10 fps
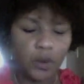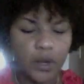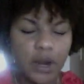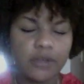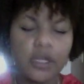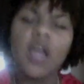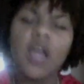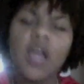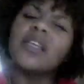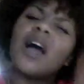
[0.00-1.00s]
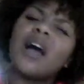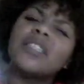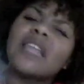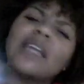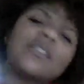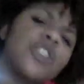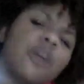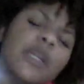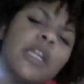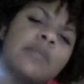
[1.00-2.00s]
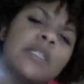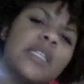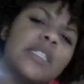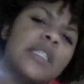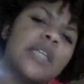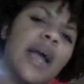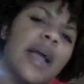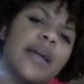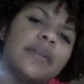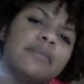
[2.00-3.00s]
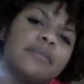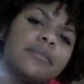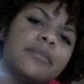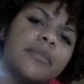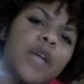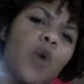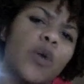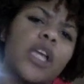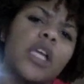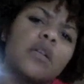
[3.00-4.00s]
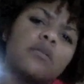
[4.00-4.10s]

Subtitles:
Whatever. Y'all, shout out to Sherman Hemsley because he died. Honky.